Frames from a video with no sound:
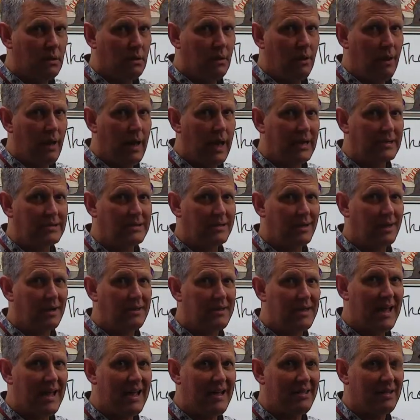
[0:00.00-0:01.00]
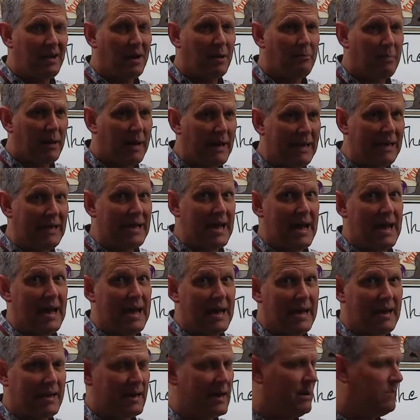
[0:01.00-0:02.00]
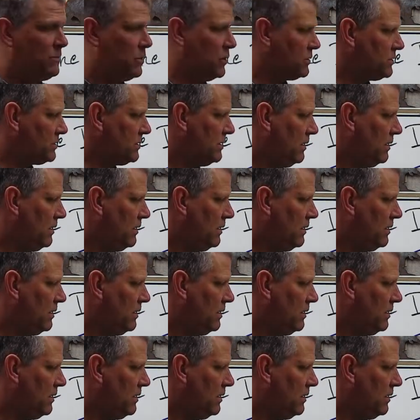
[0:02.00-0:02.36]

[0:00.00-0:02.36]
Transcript: Accent on the there, bailáramos.